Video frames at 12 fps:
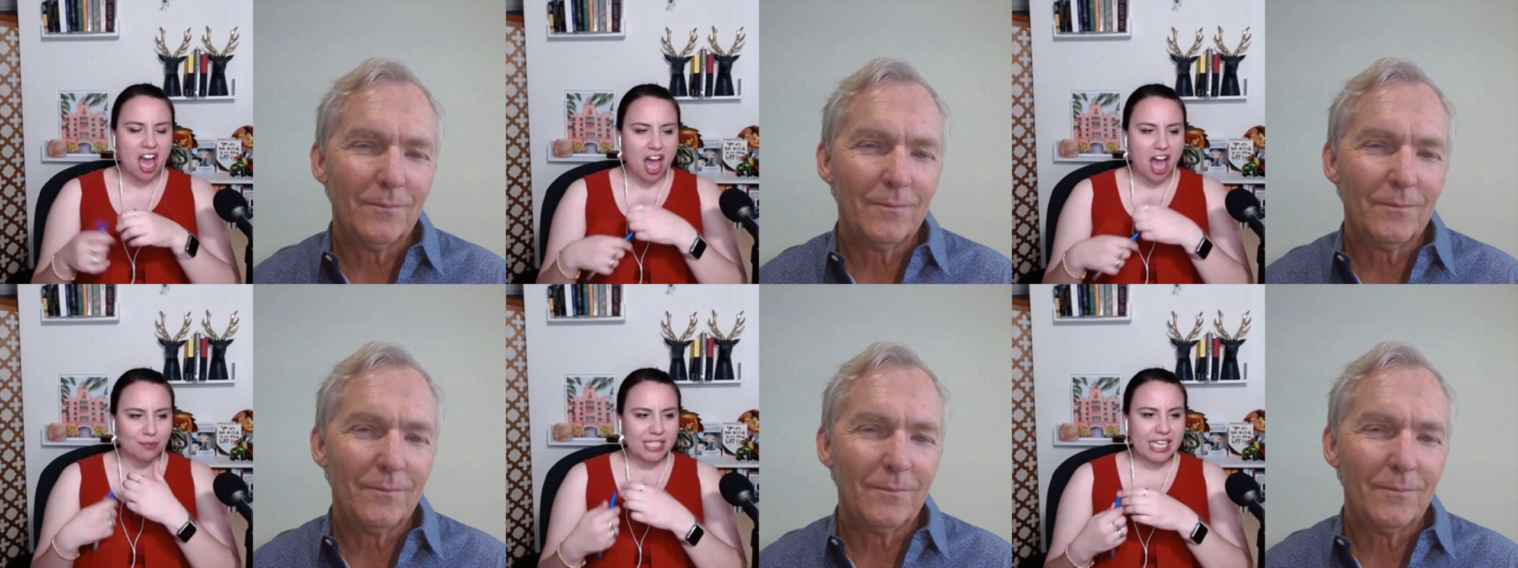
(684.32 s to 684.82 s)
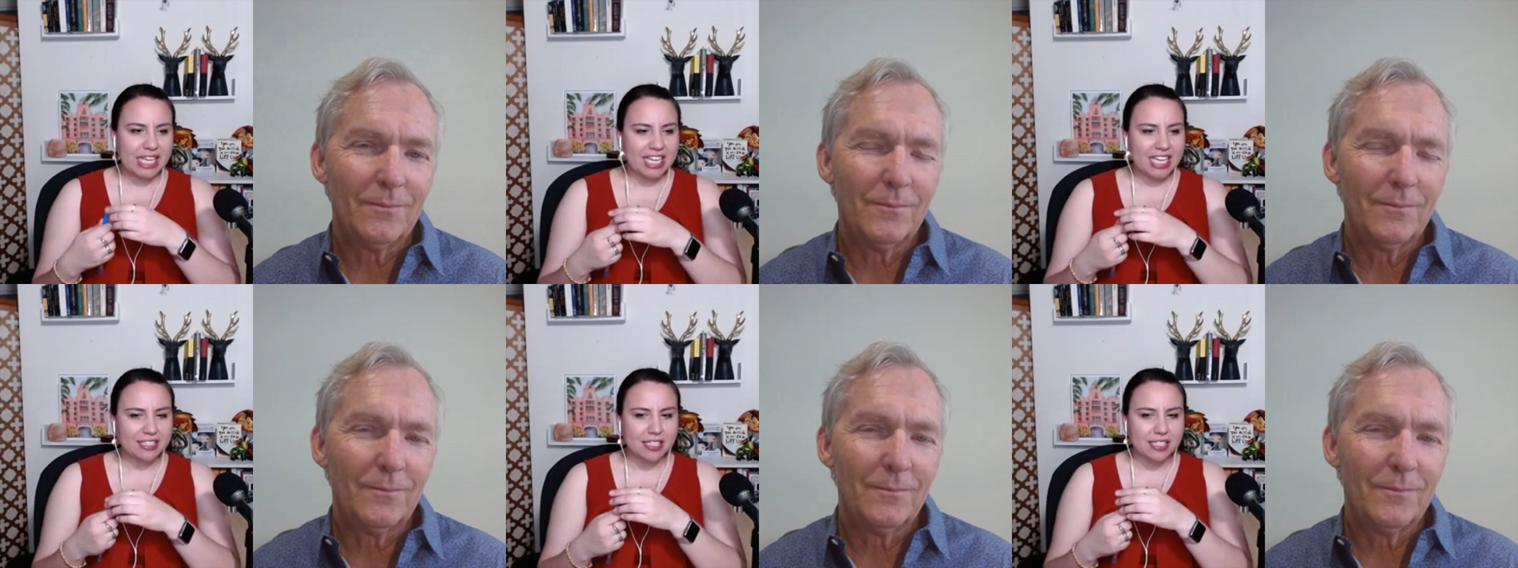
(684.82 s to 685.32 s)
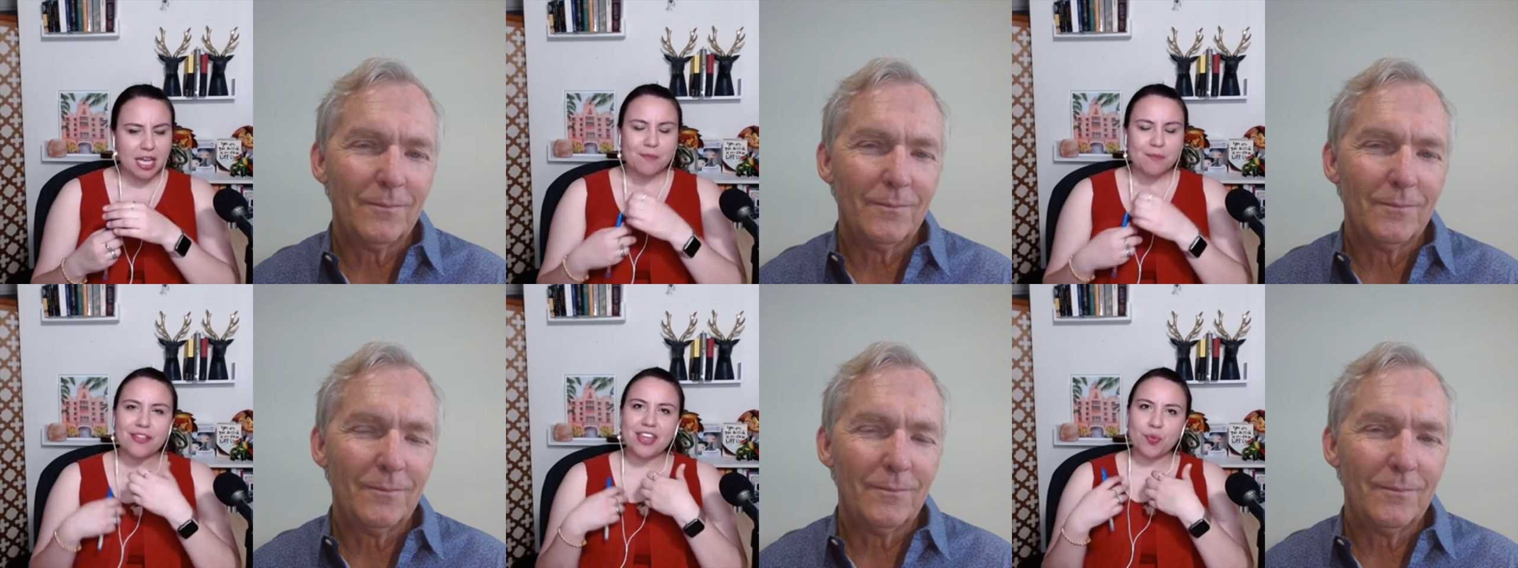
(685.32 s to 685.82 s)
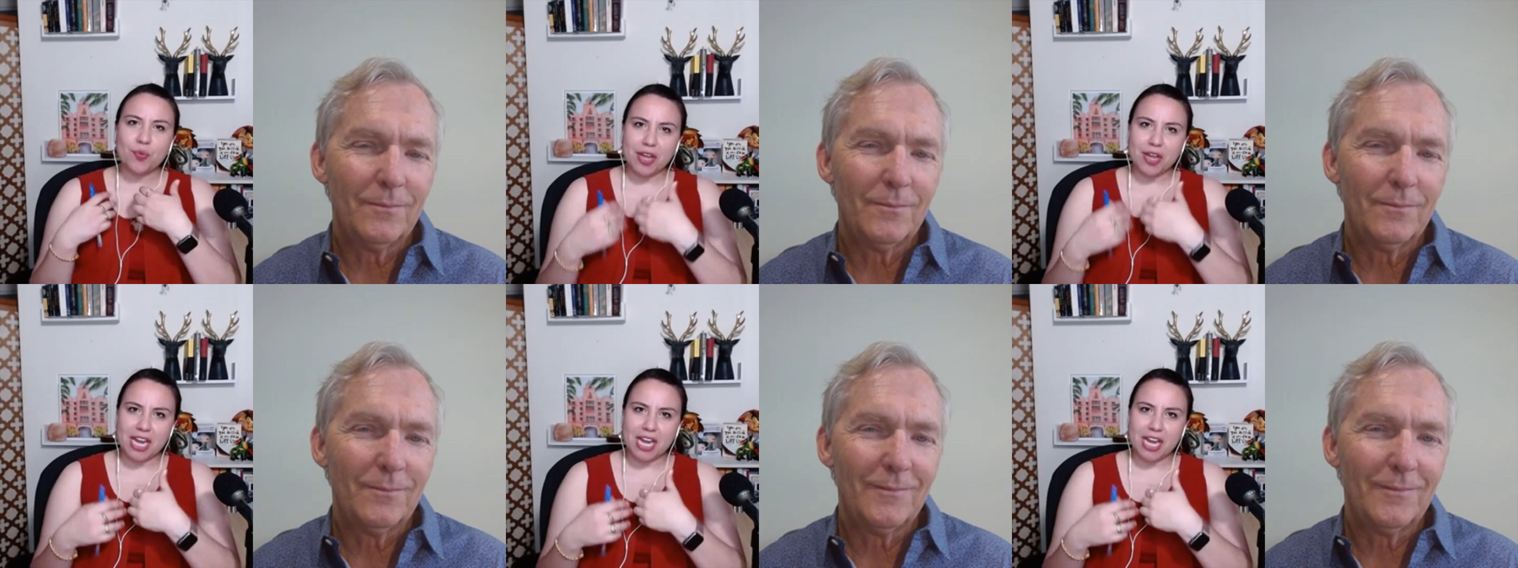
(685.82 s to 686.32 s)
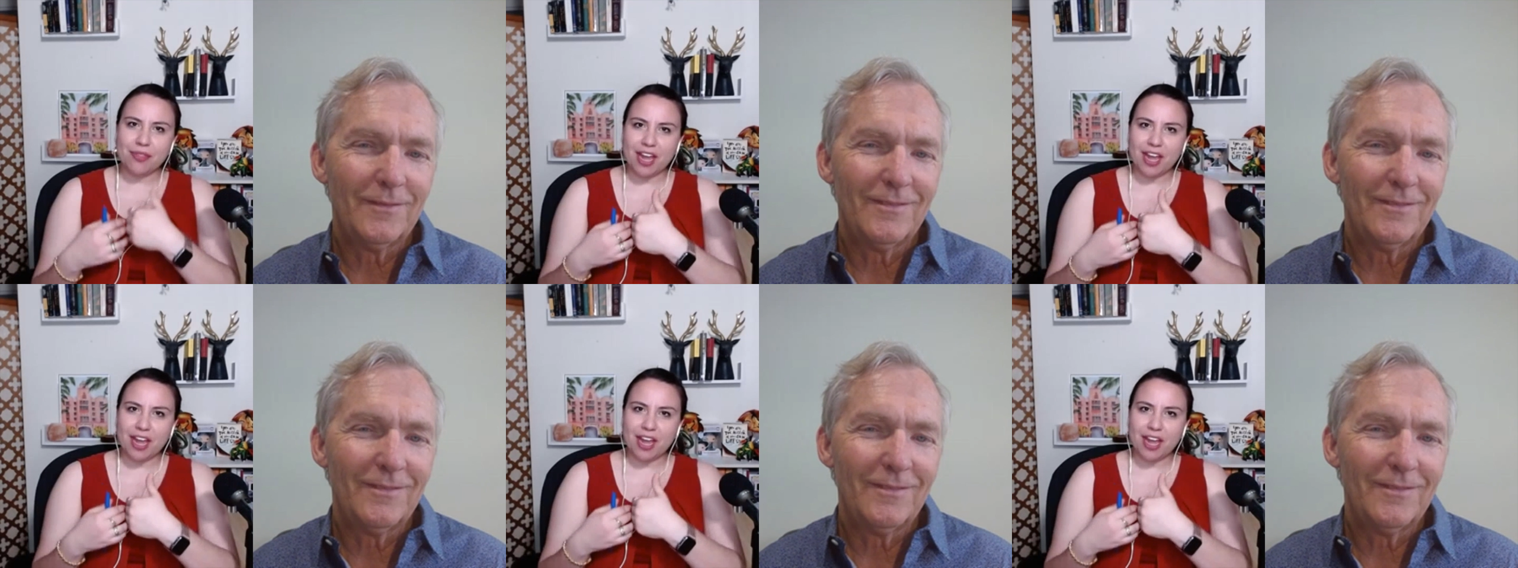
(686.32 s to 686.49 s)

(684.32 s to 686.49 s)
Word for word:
Speaker 1: um, scenes. But then when I'm